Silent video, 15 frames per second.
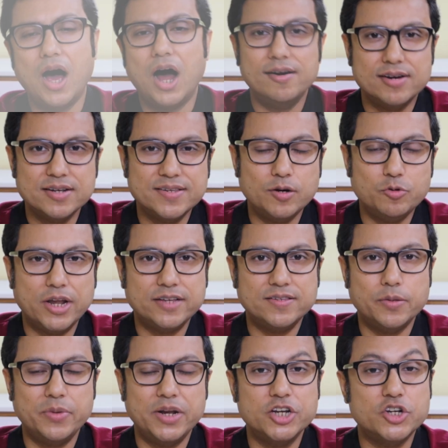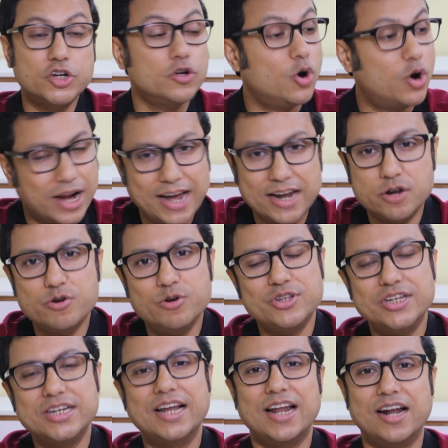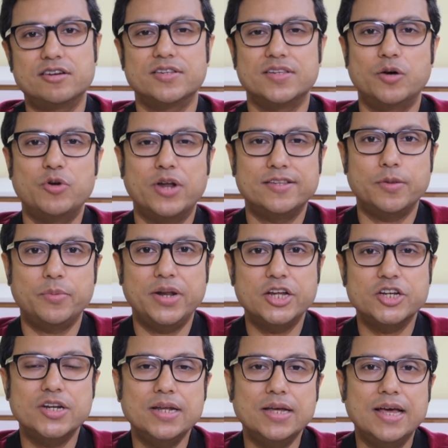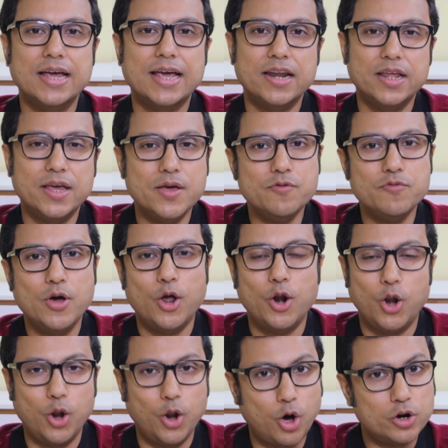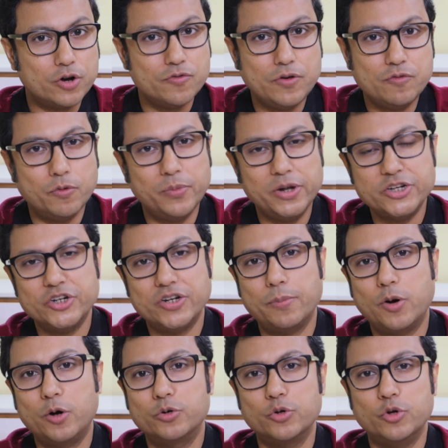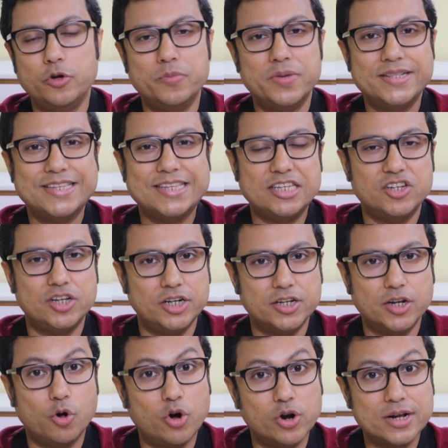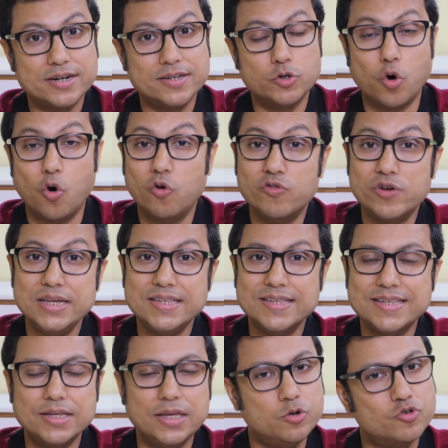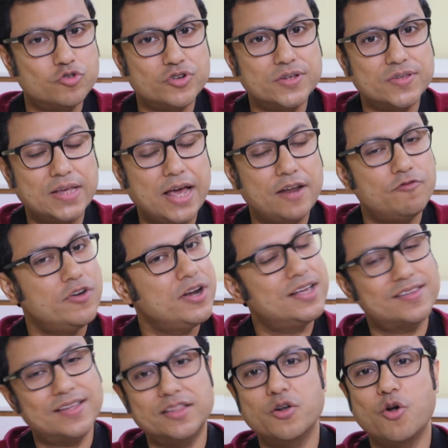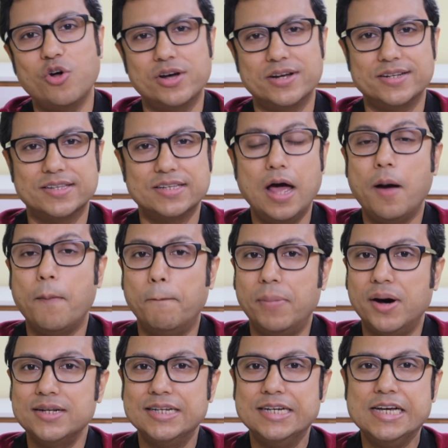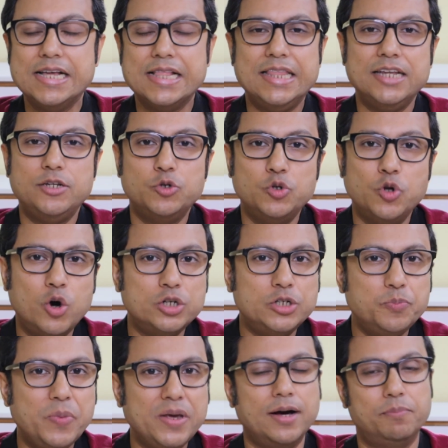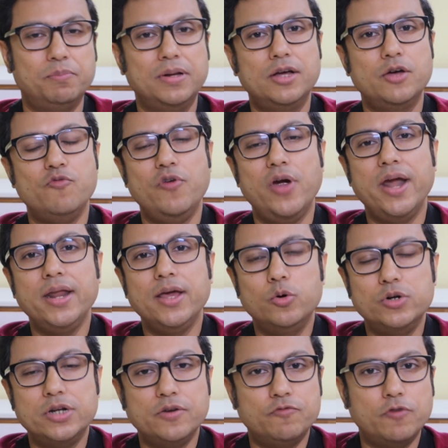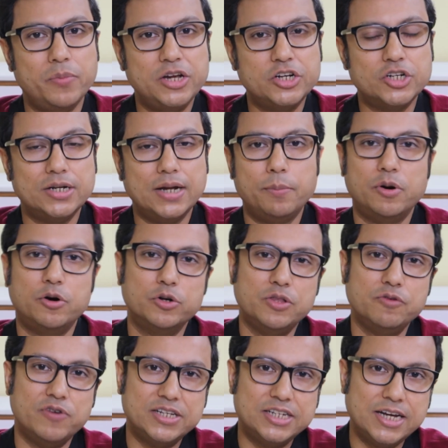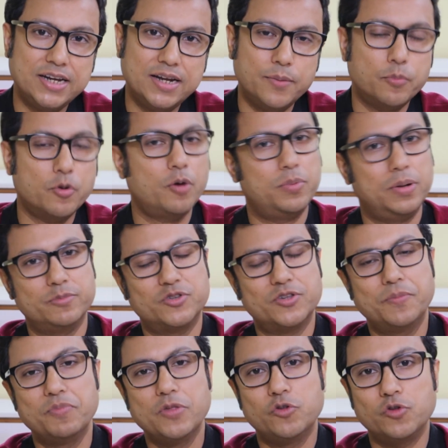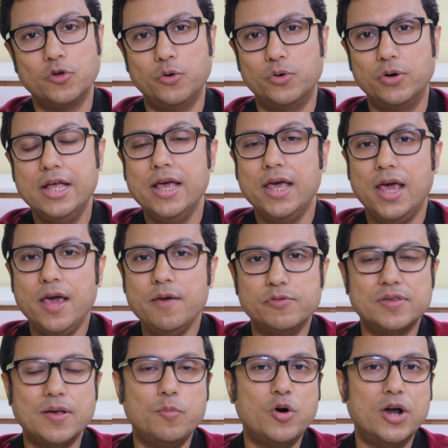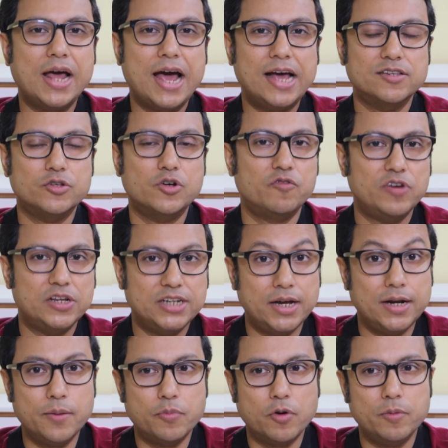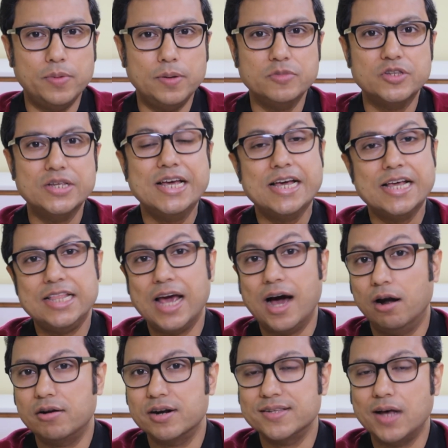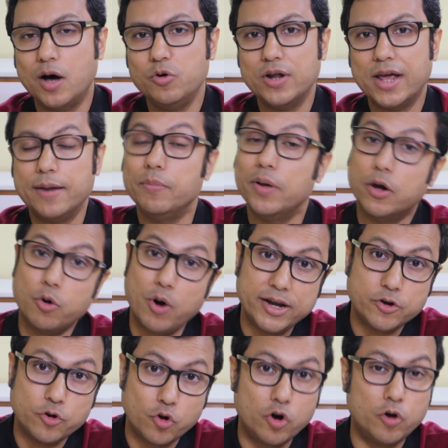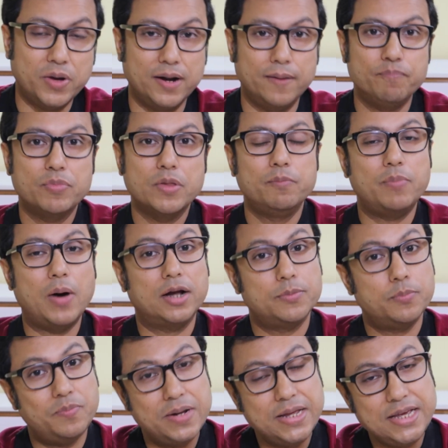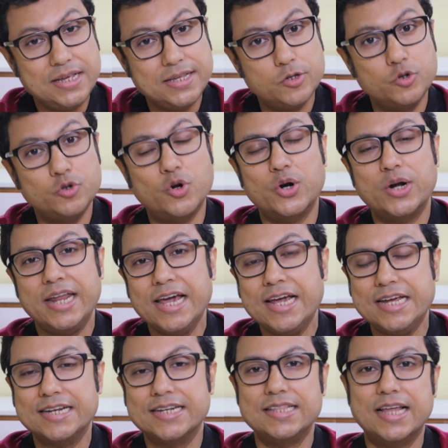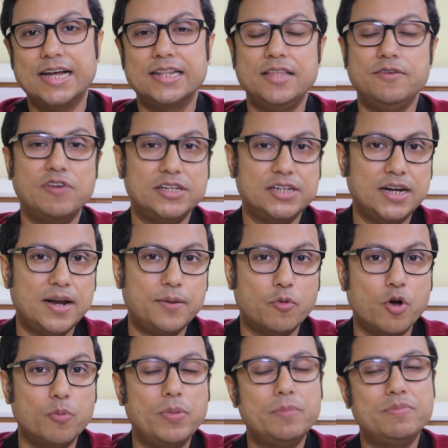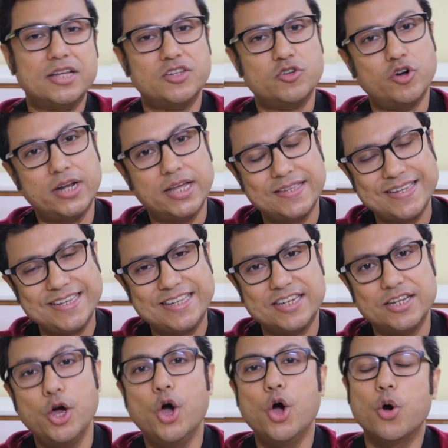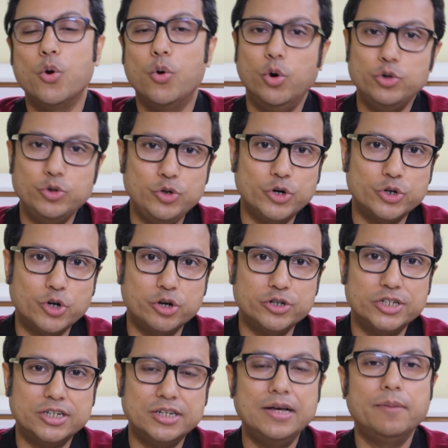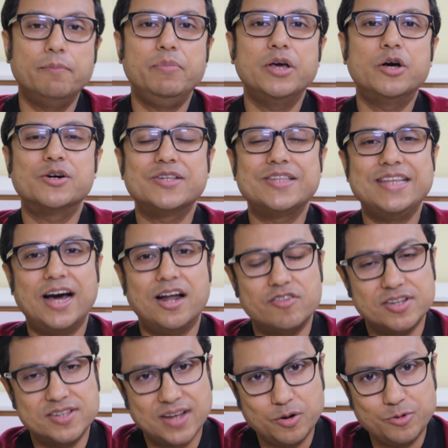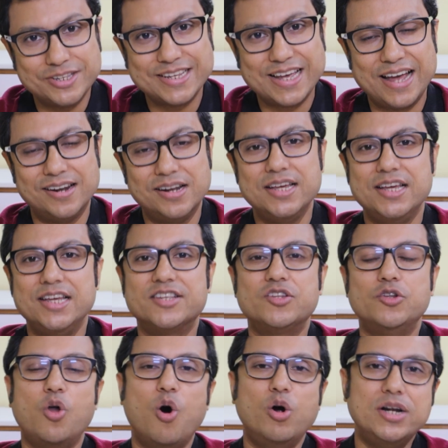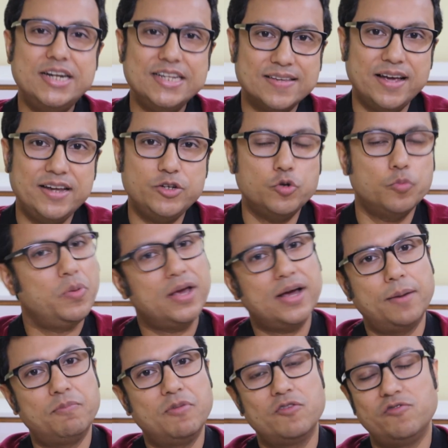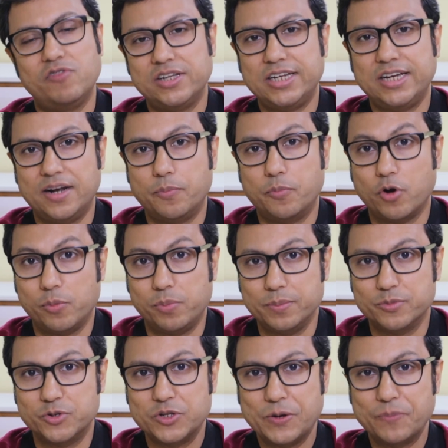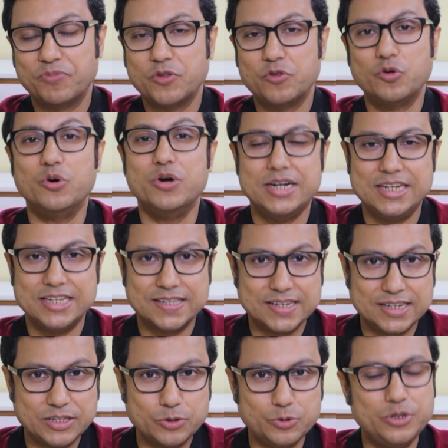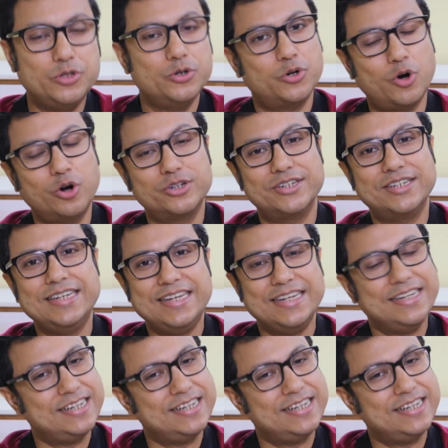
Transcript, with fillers: Ultrasound examination or gynecological ultrasound examination can give lot of information about women's genital organs, ovaries, uterus and various other organs, but they do not pick up very good information about the vaginal problems. So, if someone has got vaginal problems, the ultrasound can be quite normal but please do not take it that the vaginal problem does not exist. Go to your doctor because the ultrasound scan is not designed to pick up vaginal problems. So discuss with your doctor in